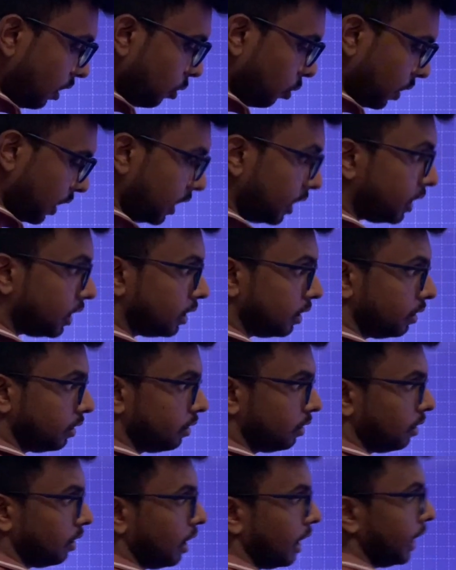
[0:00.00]

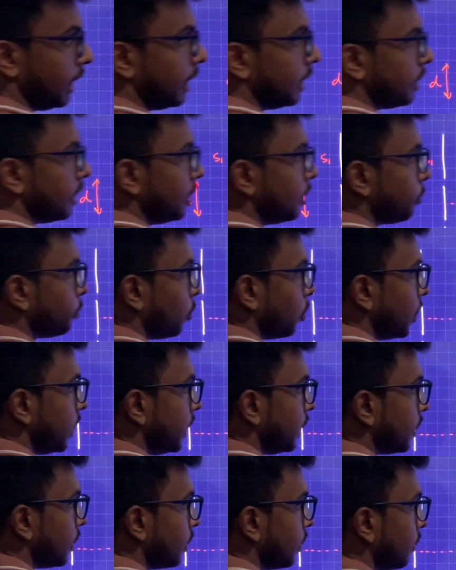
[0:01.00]
location, like at this
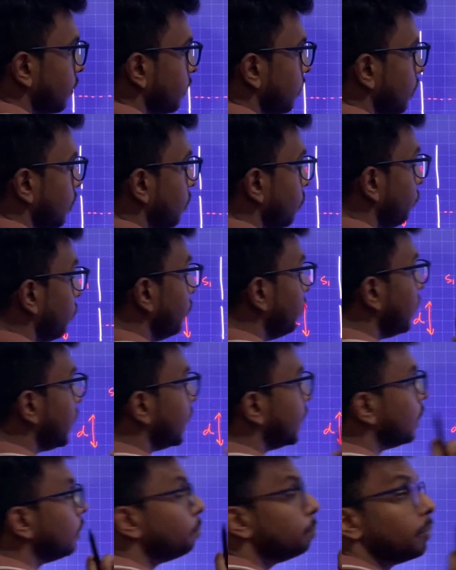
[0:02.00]
point, we will
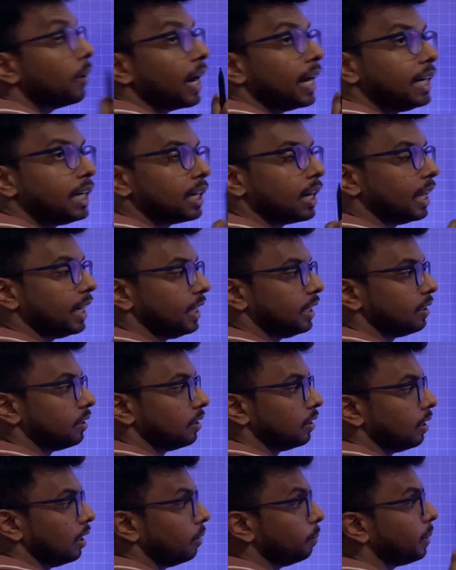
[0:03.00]
get a bright
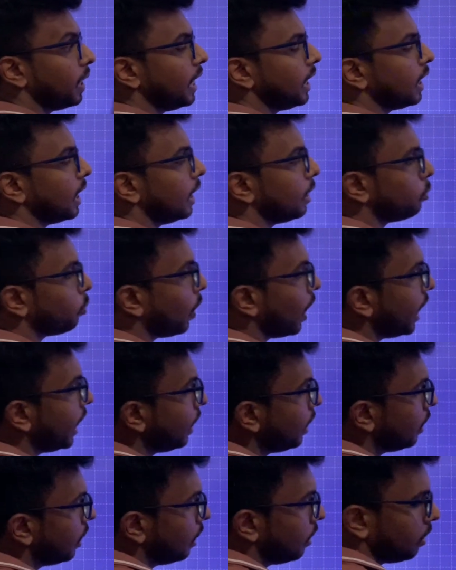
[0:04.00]
light.
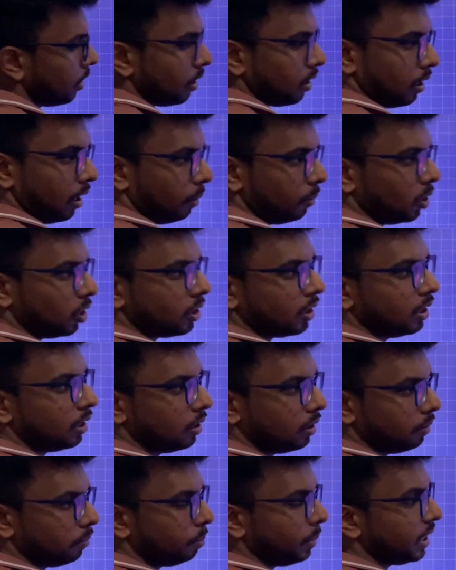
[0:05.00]
Why? I'm not
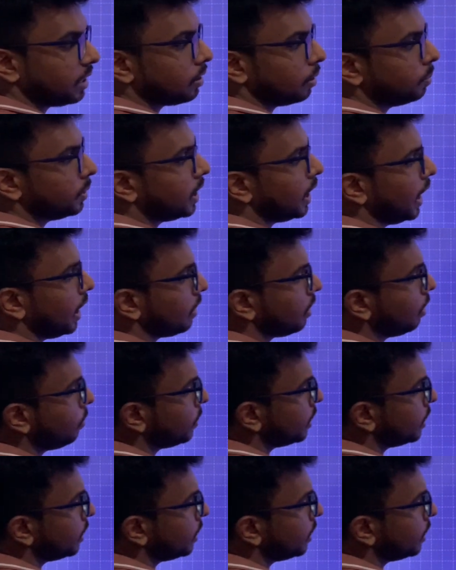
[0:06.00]
gonna mess up the diagram.